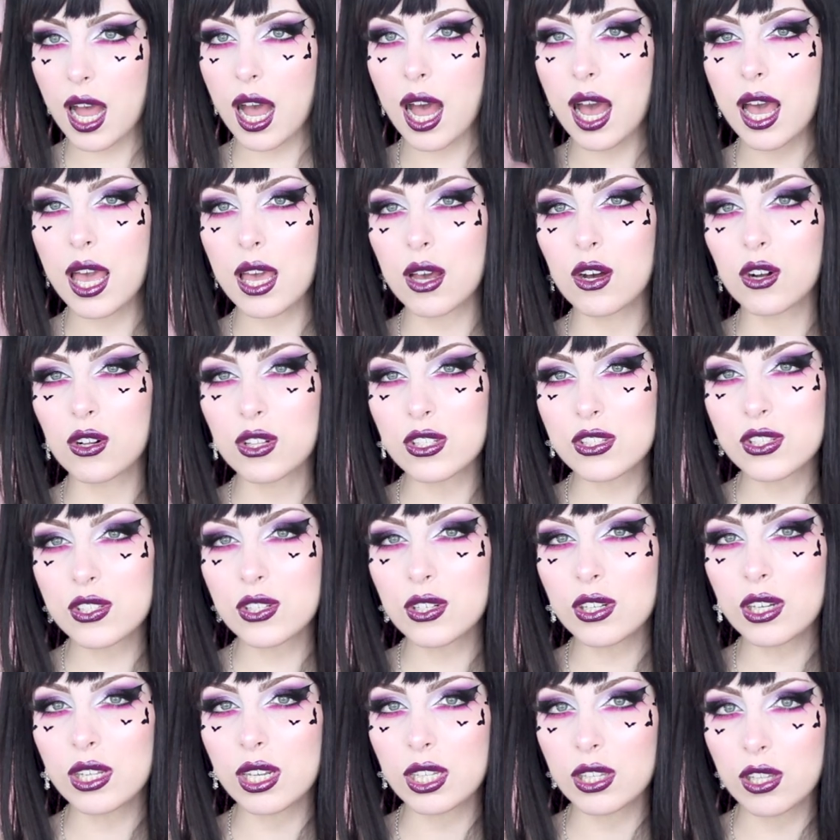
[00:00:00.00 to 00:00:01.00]
I
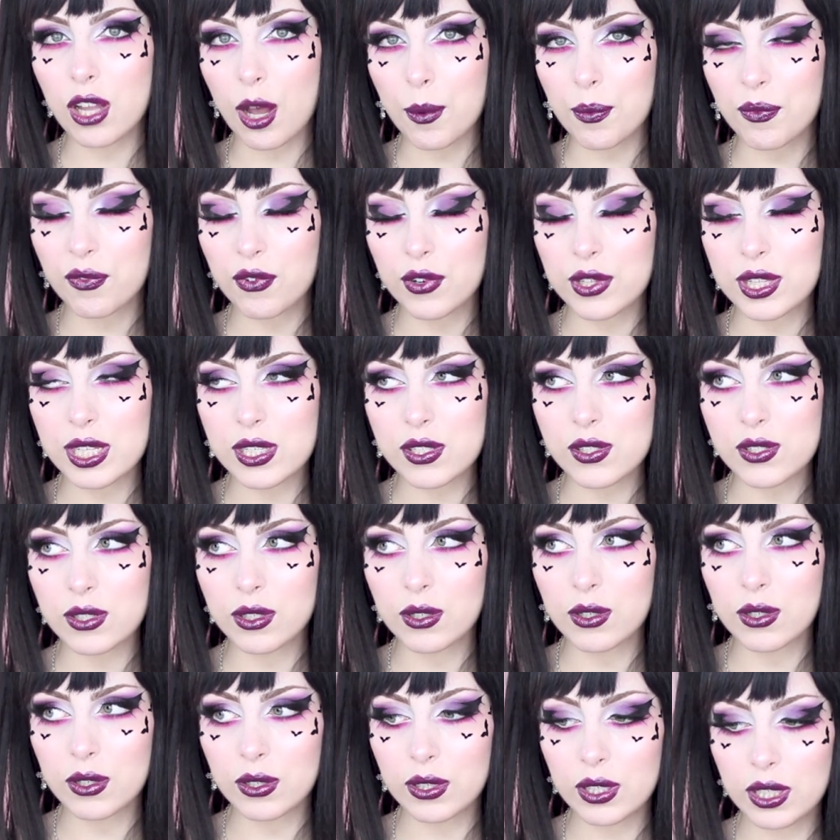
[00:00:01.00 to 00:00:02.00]
also got a top for this
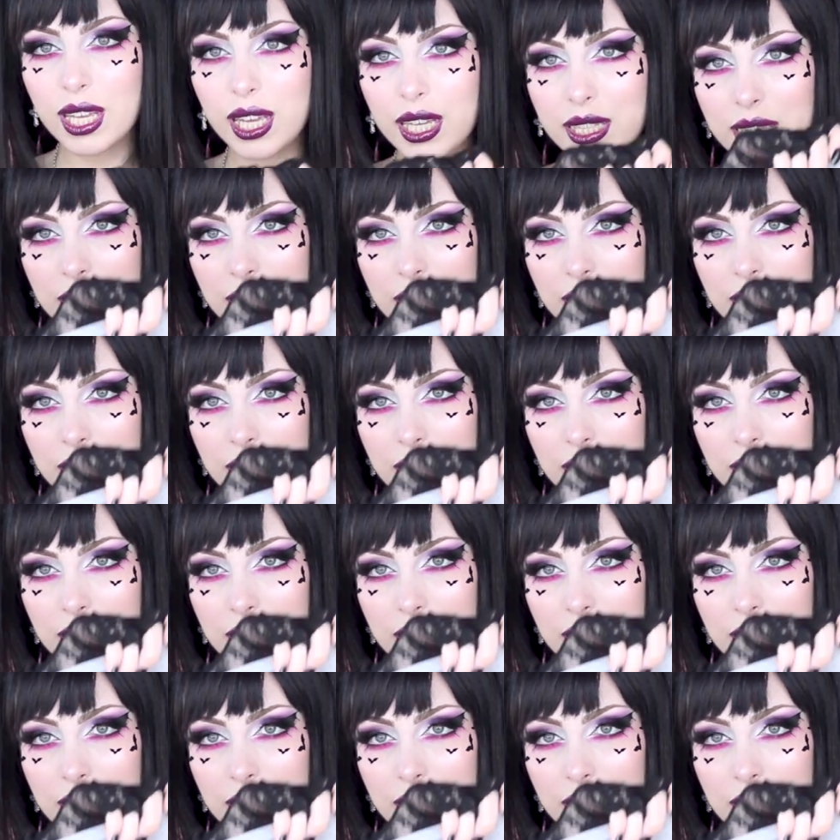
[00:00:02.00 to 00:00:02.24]
look.